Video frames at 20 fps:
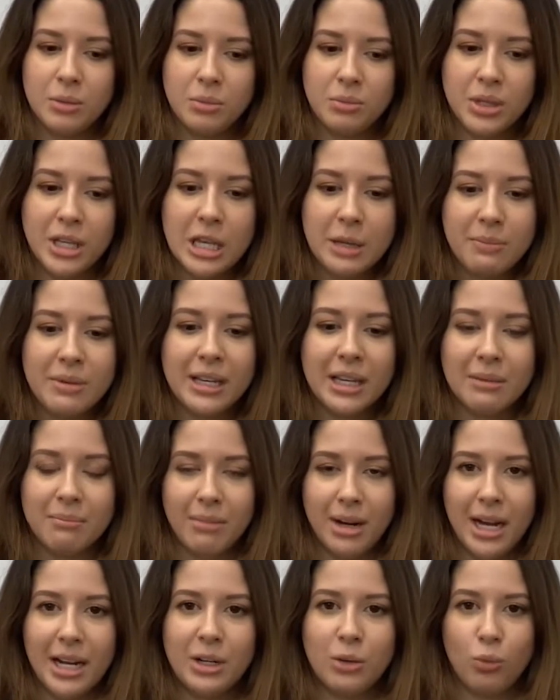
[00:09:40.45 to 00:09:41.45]
keeping in
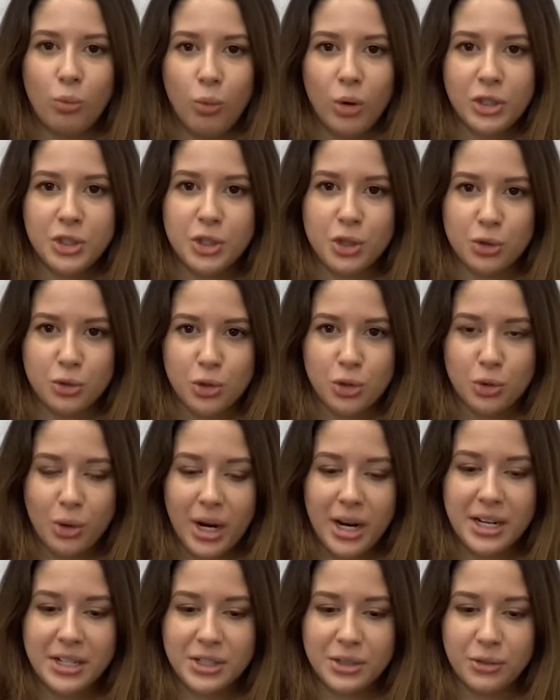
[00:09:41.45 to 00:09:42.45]
mind what you're
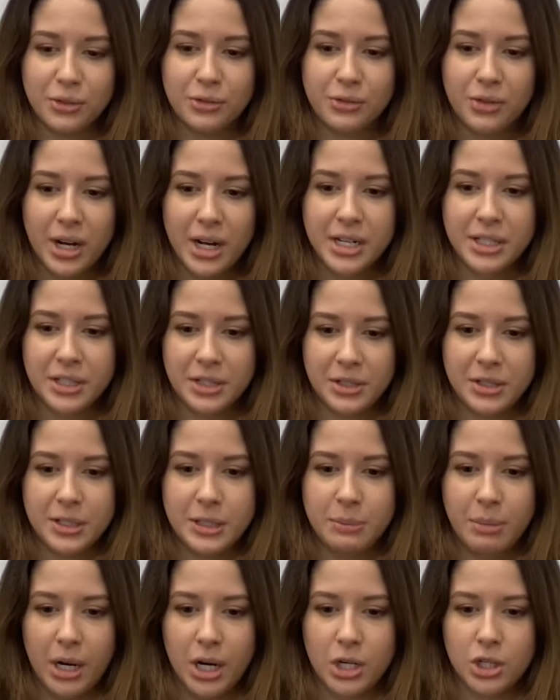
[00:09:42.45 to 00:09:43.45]
trying to find in
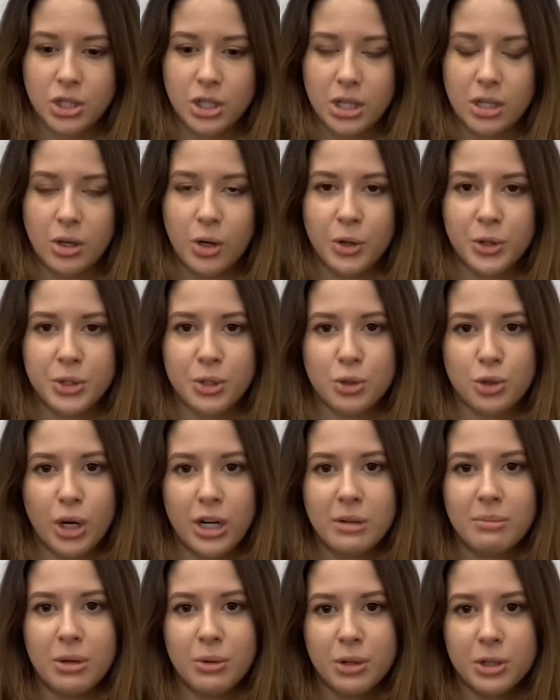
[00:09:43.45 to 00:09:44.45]
this patient, also
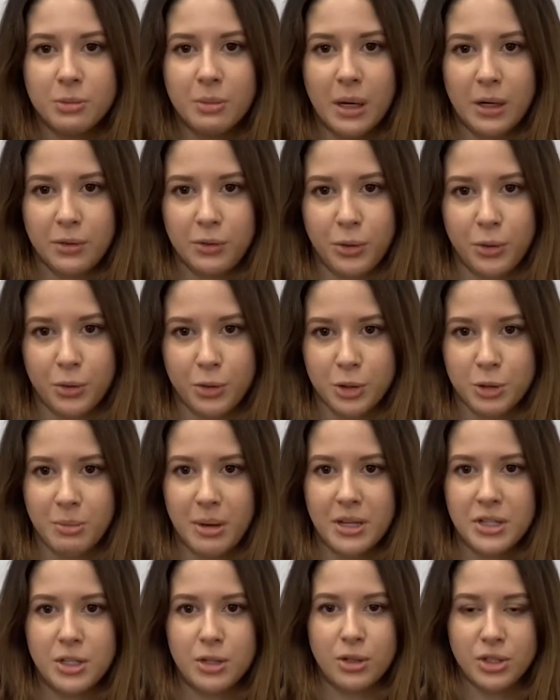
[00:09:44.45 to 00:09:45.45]
trying to be respectful of their
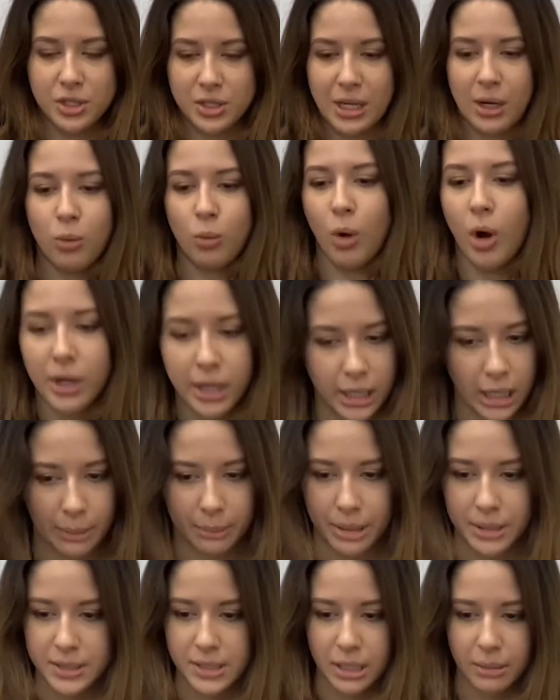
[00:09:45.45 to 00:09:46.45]
space, not just like walking
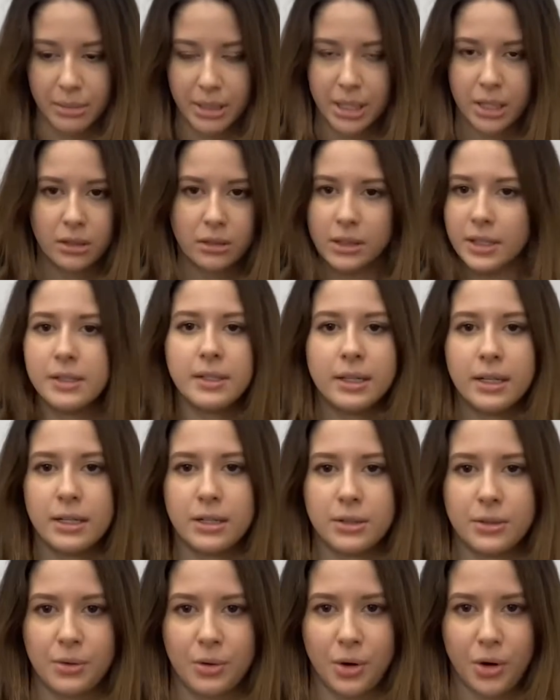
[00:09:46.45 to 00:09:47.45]
up on somebody and listening
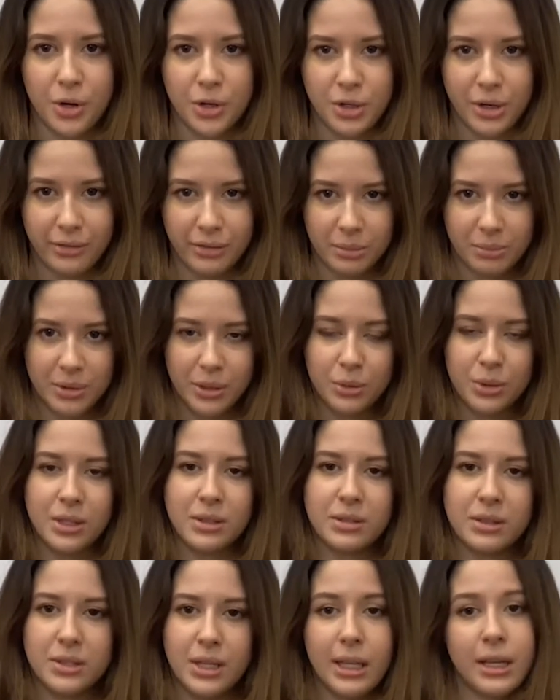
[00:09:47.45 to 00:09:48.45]
to their heart. You have to be able
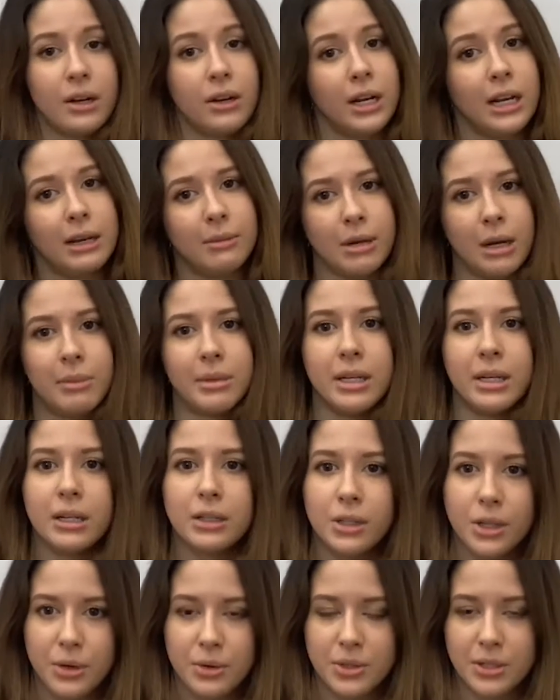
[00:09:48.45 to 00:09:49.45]
to say like, okay, I'm coming in
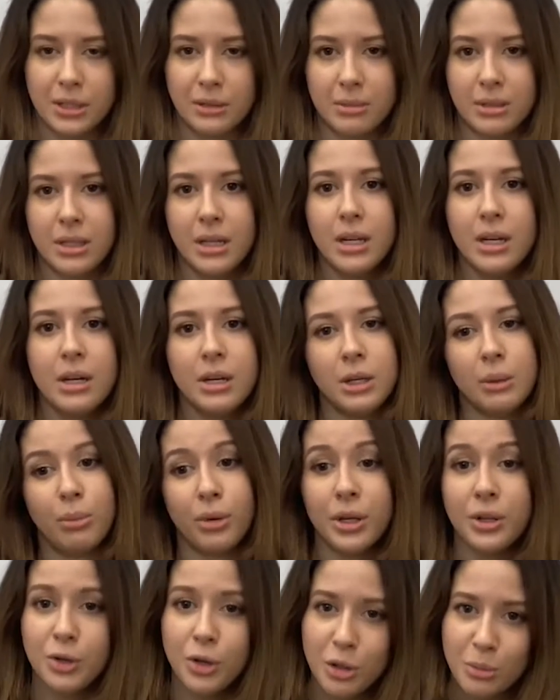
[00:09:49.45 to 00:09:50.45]
close, I'm going to
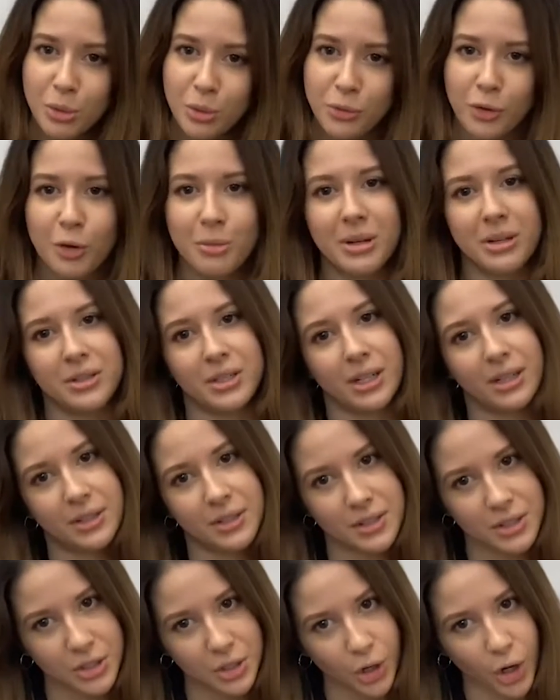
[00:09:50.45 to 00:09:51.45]
breathe normal for me, I take a
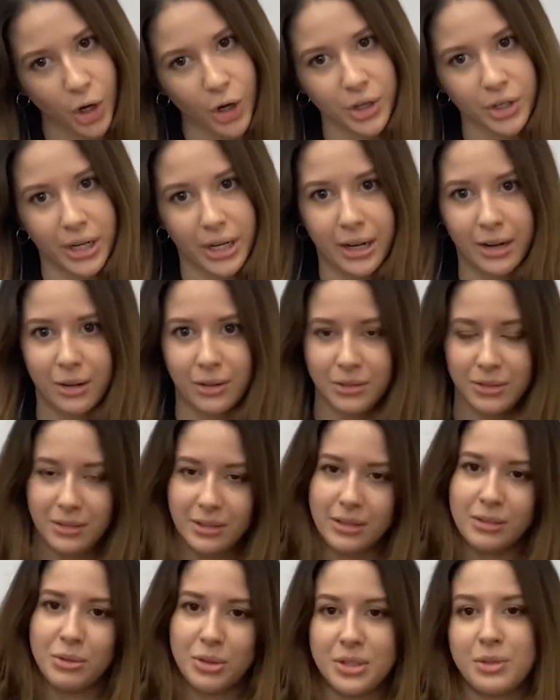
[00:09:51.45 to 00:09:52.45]
listen to your heart now,
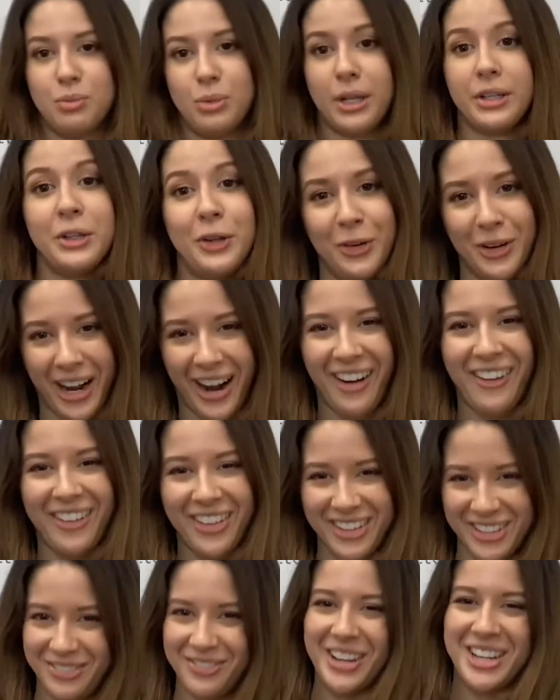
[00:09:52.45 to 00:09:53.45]
which is what I do
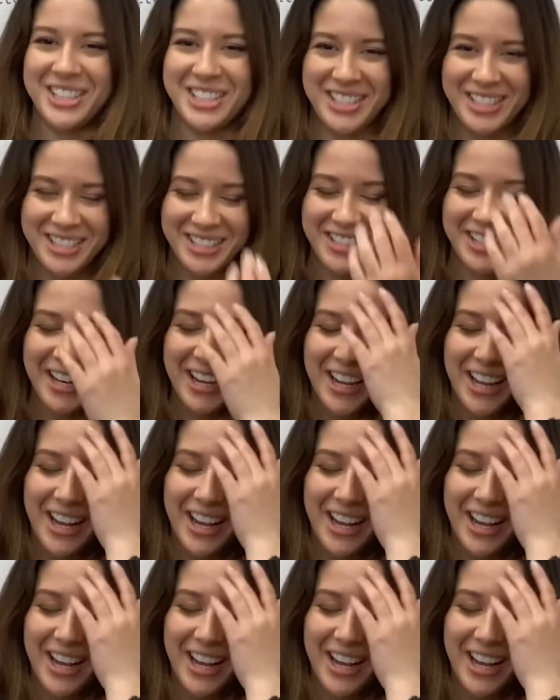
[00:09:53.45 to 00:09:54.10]
now to patients.